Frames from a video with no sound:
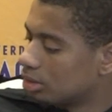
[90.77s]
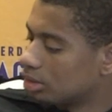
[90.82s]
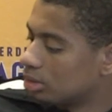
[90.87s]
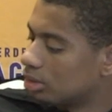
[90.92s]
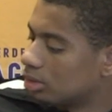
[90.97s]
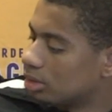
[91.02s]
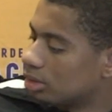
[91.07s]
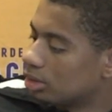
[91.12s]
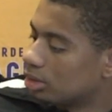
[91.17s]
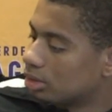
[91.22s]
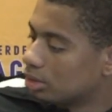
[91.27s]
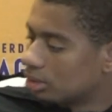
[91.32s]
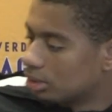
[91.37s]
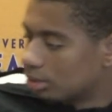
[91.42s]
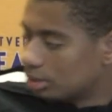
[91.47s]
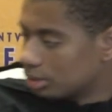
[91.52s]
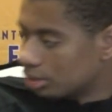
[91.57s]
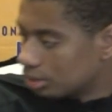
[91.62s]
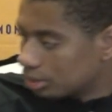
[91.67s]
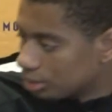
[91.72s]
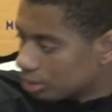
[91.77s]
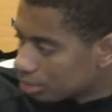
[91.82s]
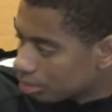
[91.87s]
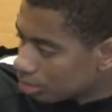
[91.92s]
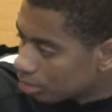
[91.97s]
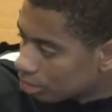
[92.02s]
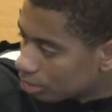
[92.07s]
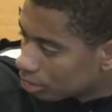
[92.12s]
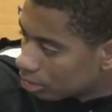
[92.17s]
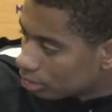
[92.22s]

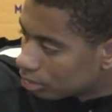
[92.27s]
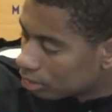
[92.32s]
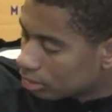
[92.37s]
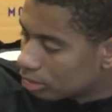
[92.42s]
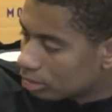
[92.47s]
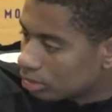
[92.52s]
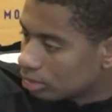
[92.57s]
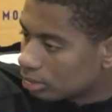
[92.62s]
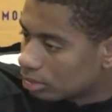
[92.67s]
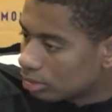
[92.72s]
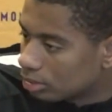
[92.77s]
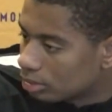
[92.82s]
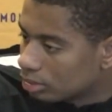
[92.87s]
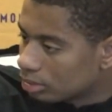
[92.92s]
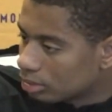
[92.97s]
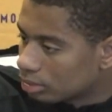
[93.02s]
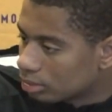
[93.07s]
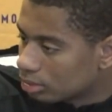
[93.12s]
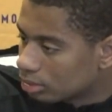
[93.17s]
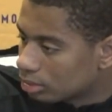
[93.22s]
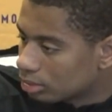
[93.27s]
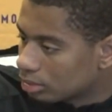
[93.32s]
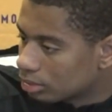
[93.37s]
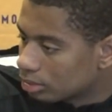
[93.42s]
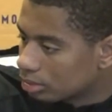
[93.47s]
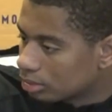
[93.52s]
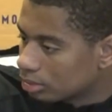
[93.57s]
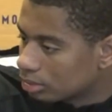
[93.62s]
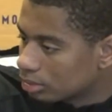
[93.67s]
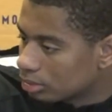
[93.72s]

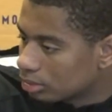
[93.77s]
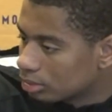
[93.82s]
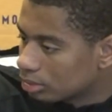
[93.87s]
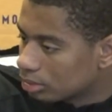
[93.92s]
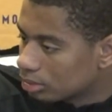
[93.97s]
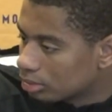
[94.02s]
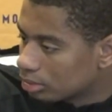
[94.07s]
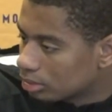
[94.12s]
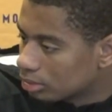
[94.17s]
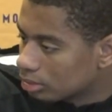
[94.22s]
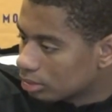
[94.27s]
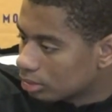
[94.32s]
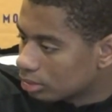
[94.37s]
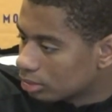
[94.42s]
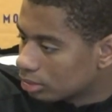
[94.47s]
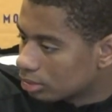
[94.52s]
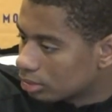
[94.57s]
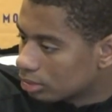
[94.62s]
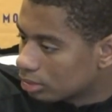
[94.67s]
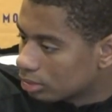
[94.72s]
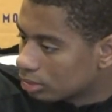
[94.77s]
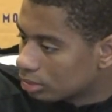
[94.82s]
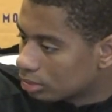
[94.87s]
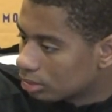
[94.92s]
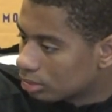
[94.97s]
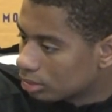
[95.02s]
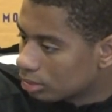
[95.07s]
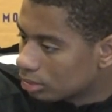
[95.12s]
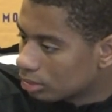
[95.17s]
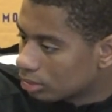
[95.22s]

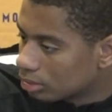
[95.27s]
(not speaking)